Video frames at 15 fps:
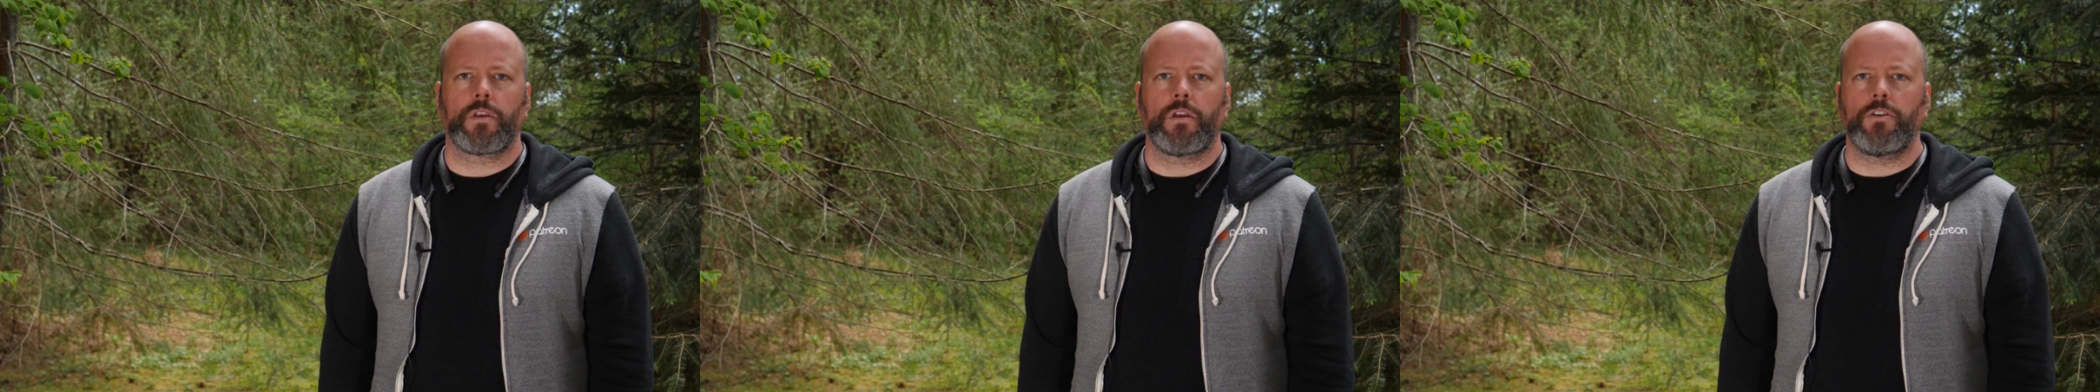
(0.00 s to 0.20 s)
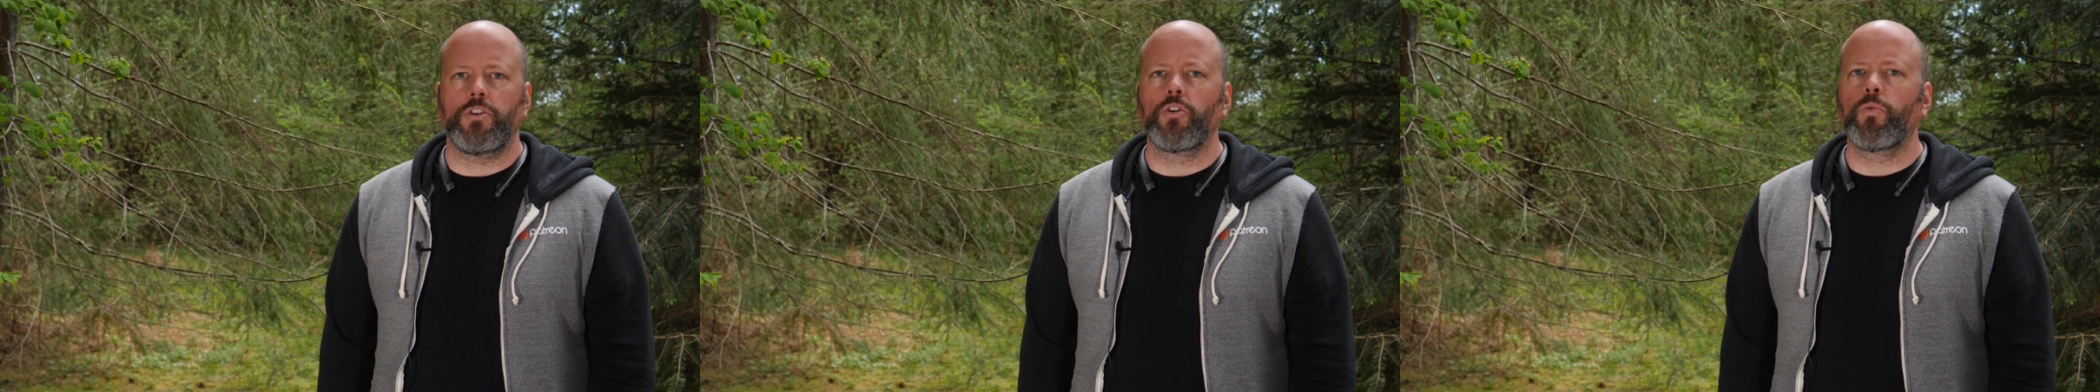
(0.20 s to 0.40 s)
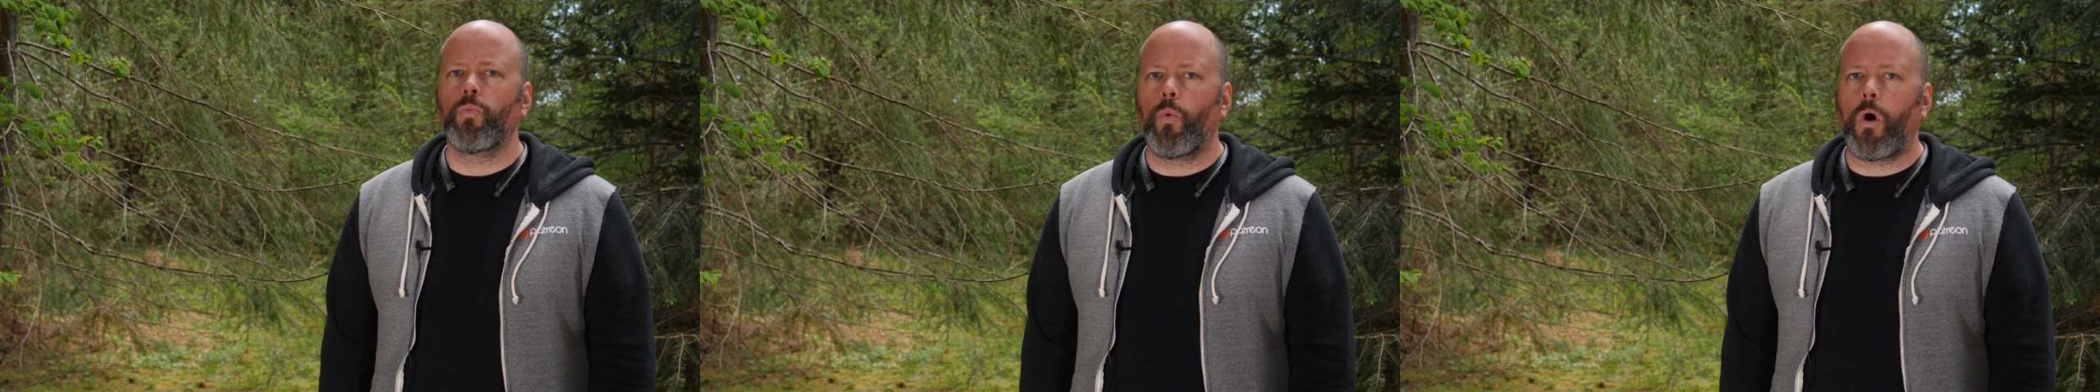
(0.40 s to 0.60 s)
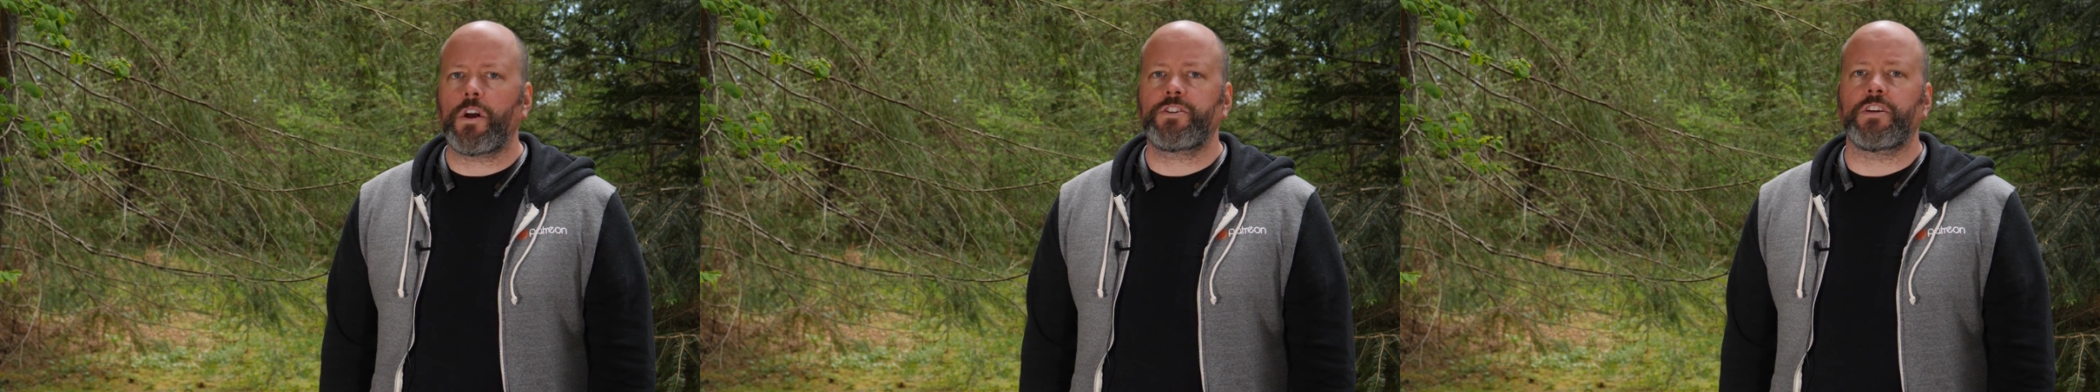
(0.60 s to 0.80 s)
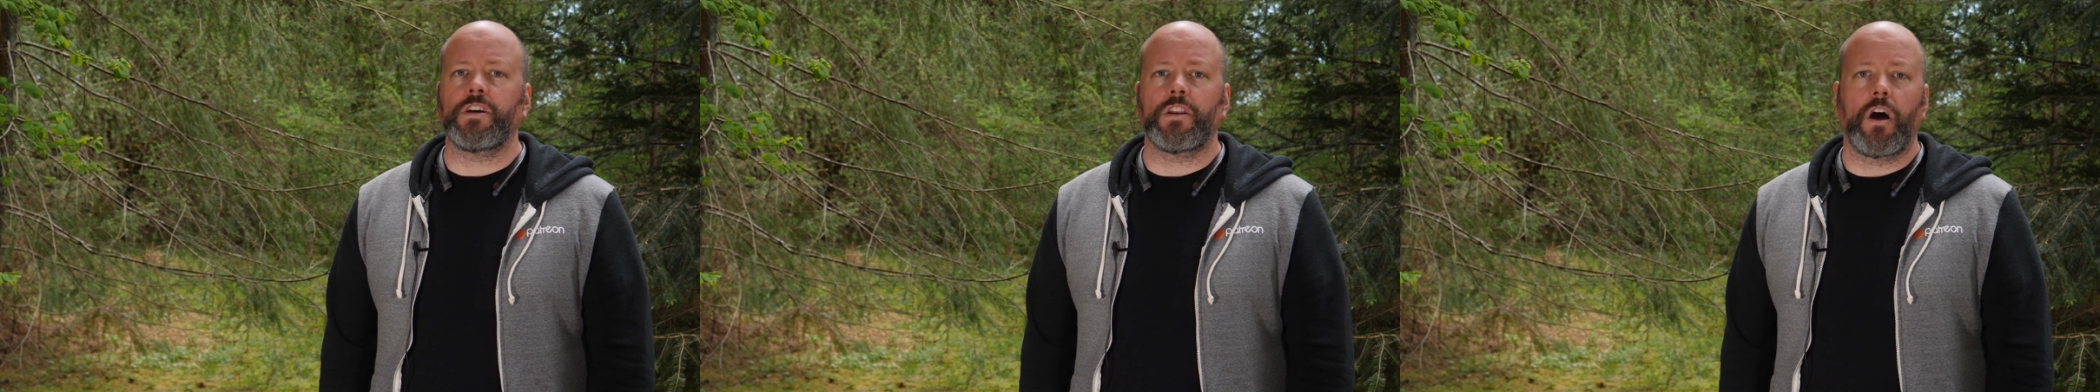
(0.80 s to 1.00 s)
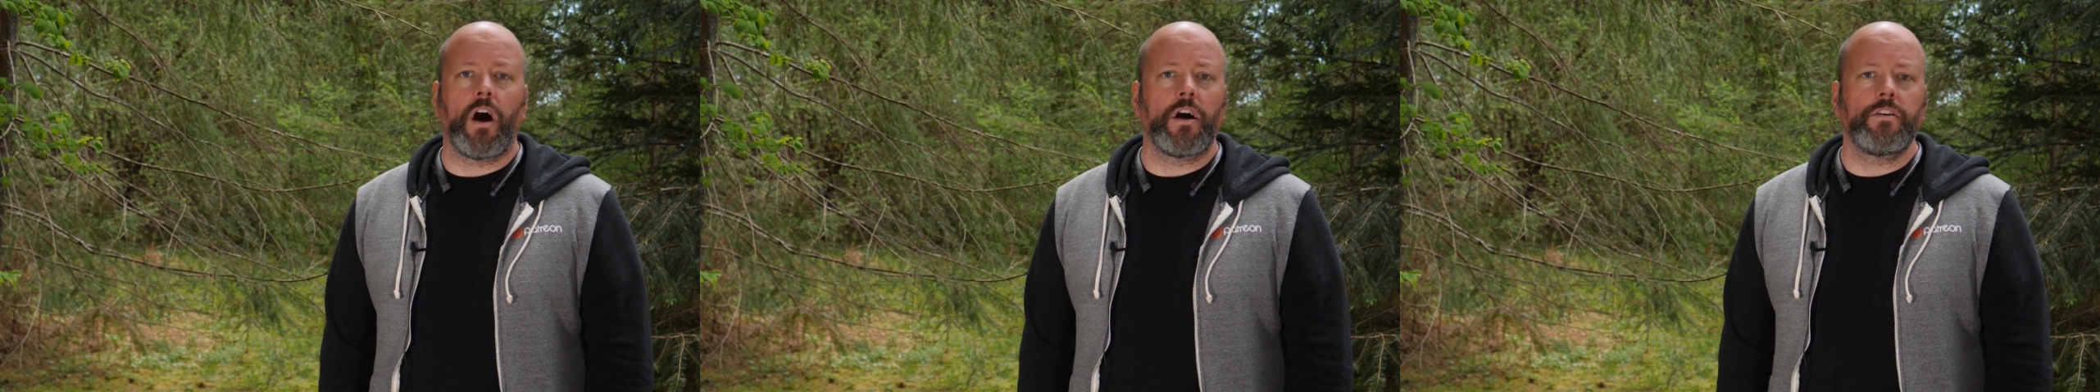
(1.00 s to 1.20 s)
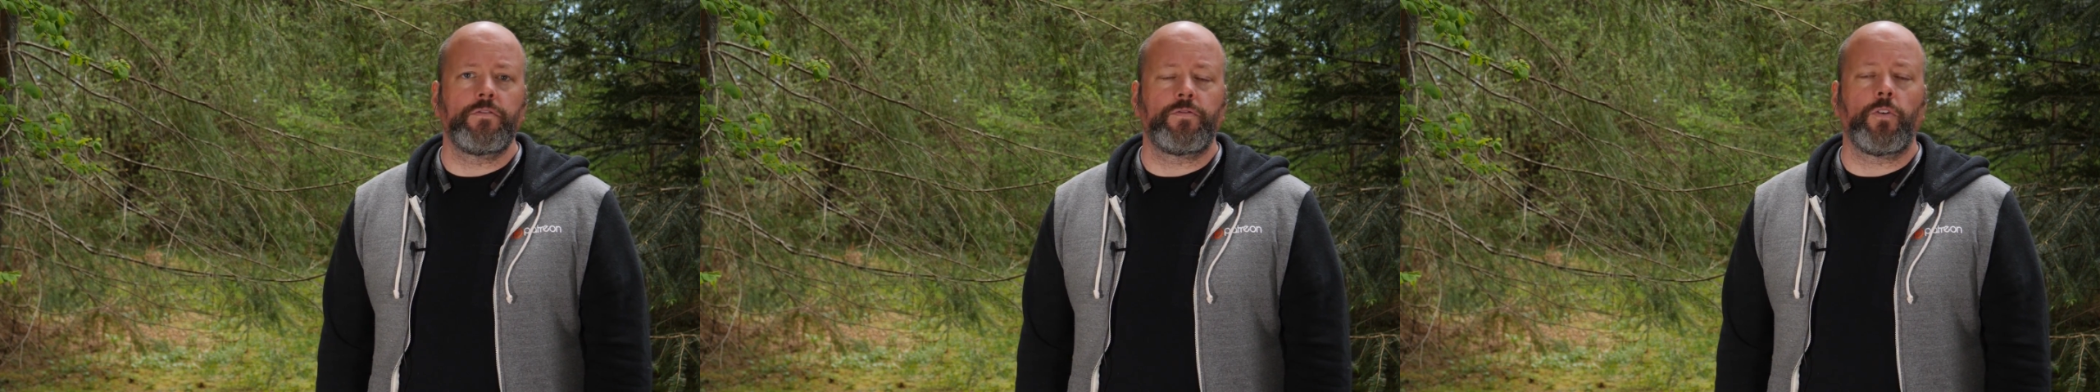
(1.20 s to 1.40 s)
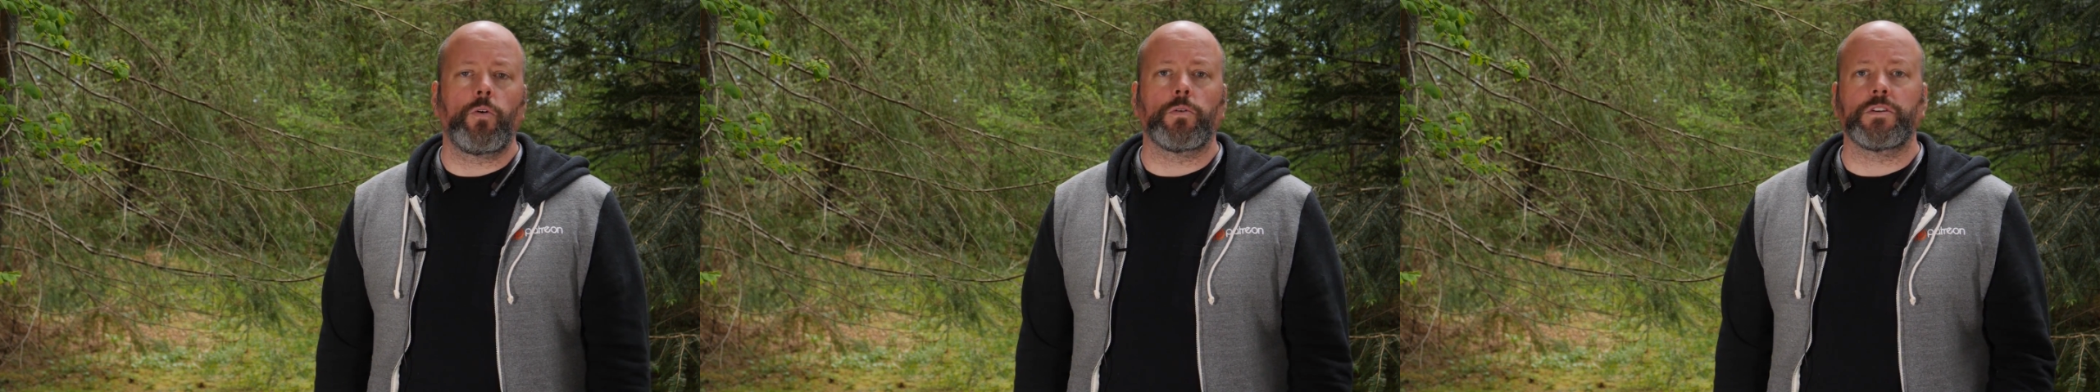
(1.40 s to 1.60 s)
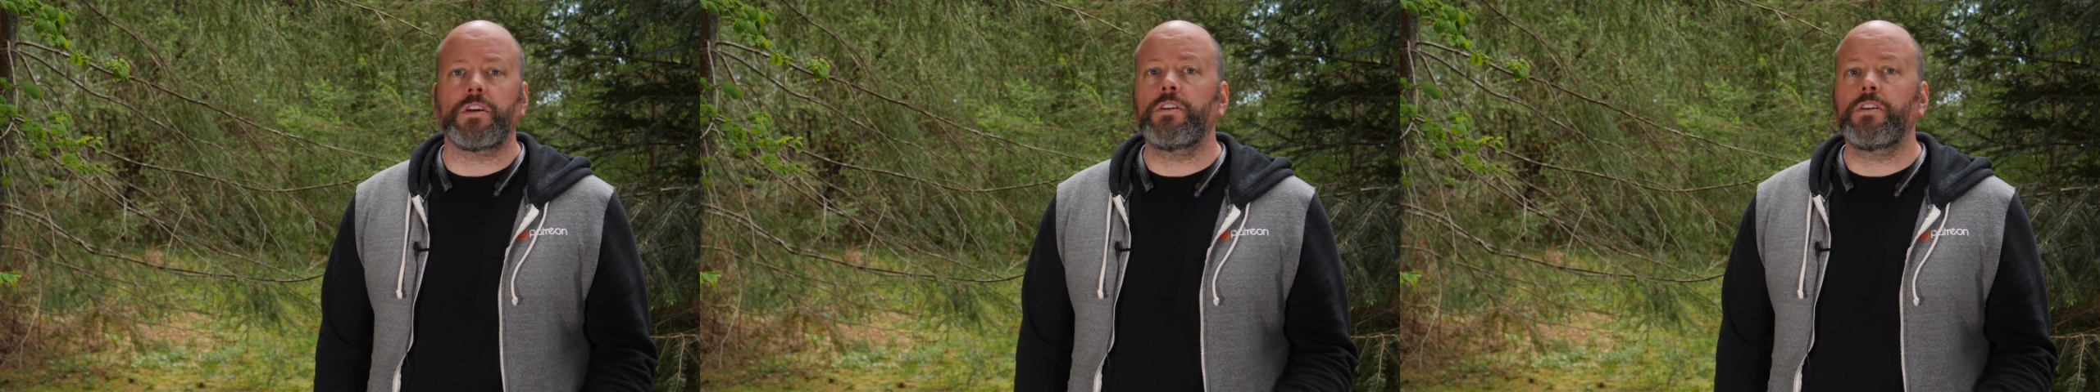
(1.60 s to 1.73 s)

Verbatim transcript: and you're watching it unfold